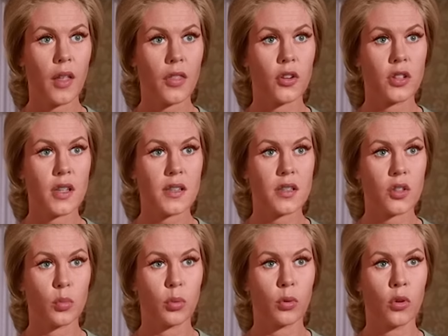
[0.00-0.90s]
Father doesn't
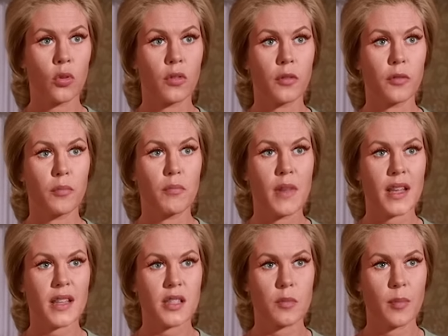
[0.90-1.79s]
approve of
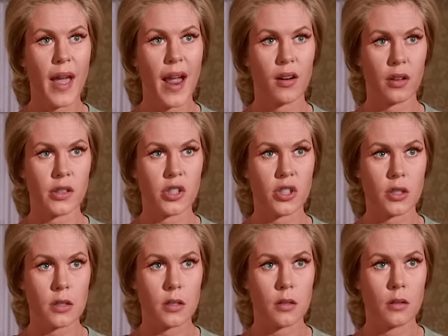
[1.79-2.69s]
mixed marriages.